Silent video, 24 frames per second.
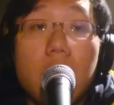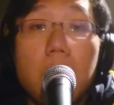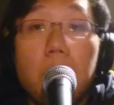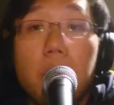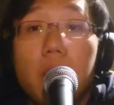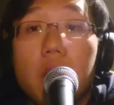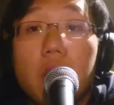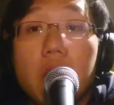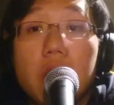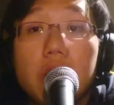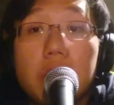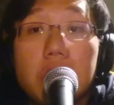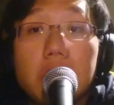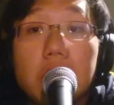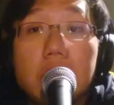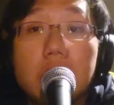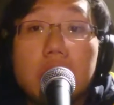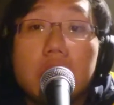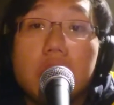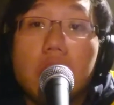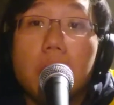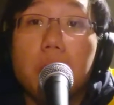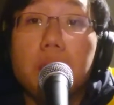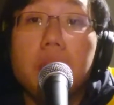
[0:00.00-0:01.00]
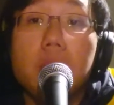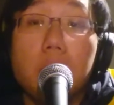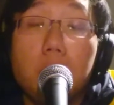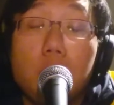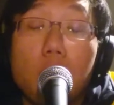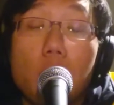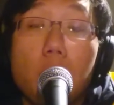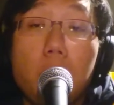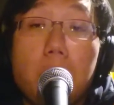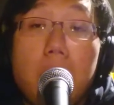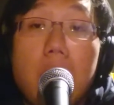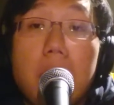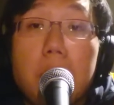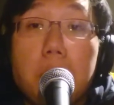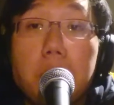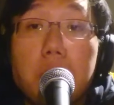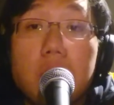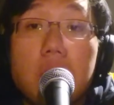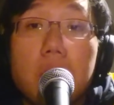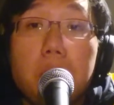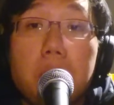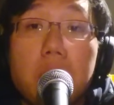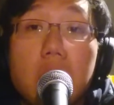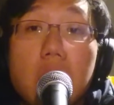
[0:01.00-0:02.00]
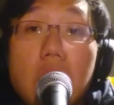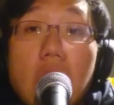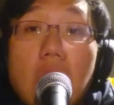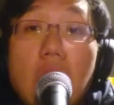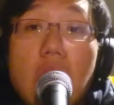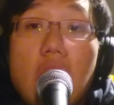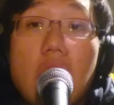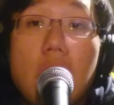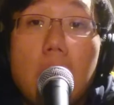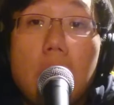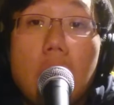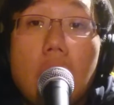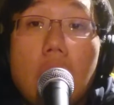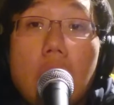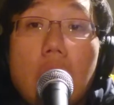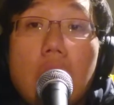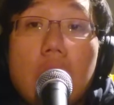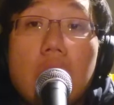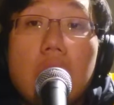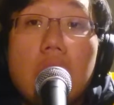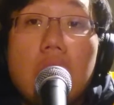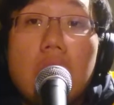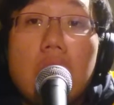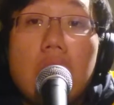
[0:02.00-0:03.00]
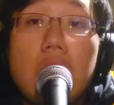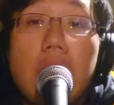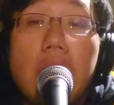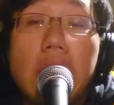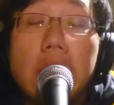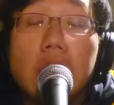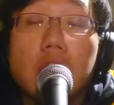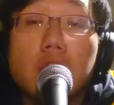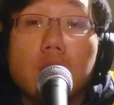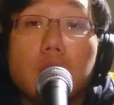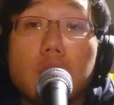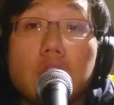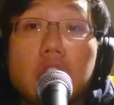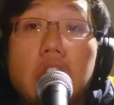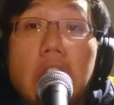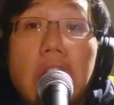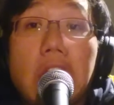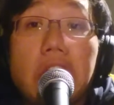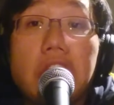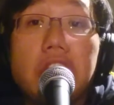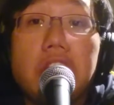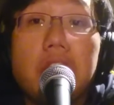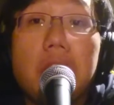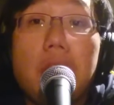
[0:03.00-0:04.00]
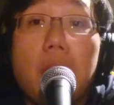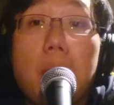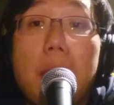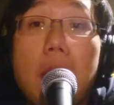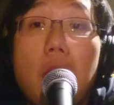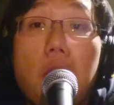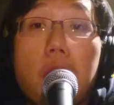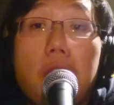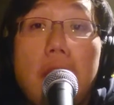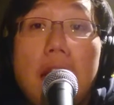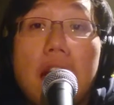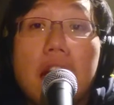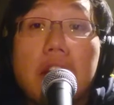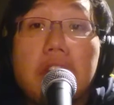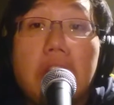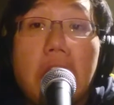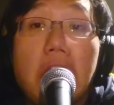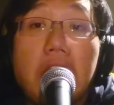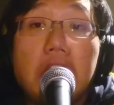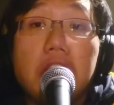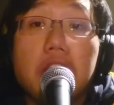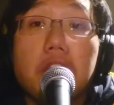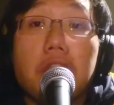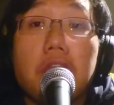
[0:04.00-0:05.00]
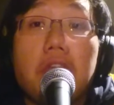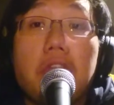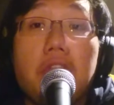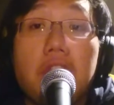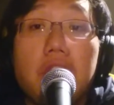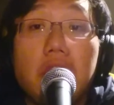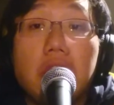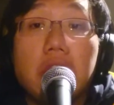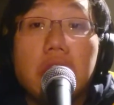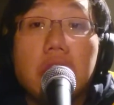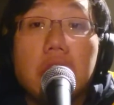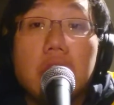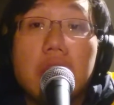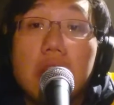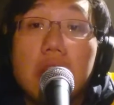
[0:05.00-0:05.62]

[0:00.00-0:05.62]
But I guess some people might be a bit more anal retentive about that kind of thing.